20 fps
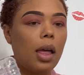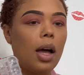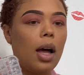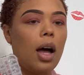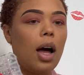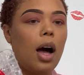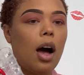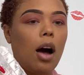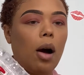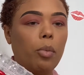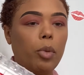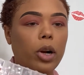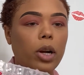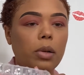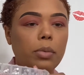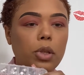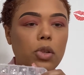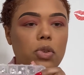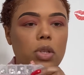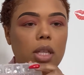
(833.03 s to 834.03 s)
We're going to be
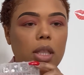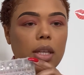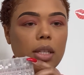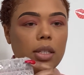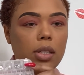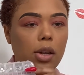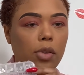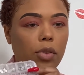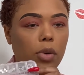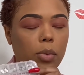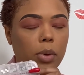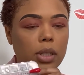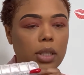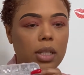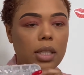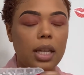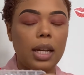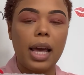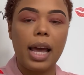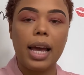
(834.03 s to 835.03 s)
using the silver ones
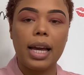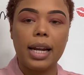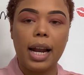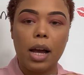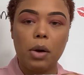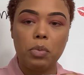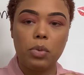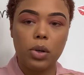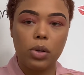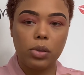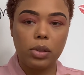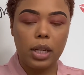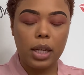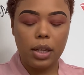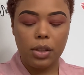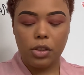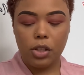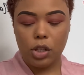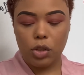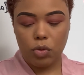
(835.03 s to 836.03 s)
today, and I will link
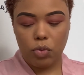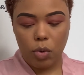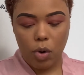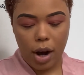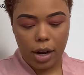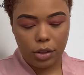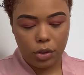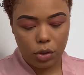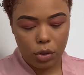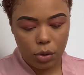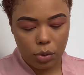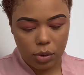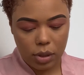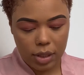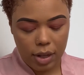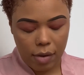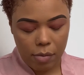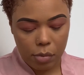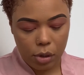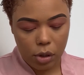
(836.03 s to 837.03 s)
these rhinestones
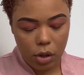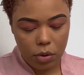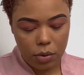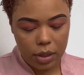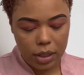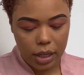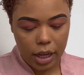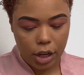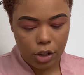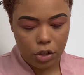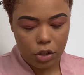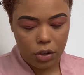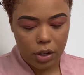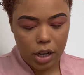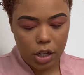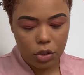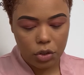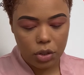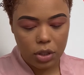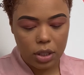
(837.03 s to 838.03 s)
down below in case you're
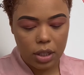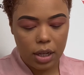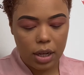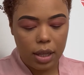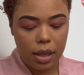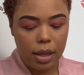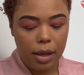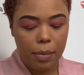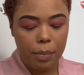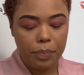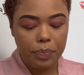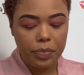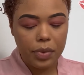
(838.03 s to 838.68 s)
interested in them.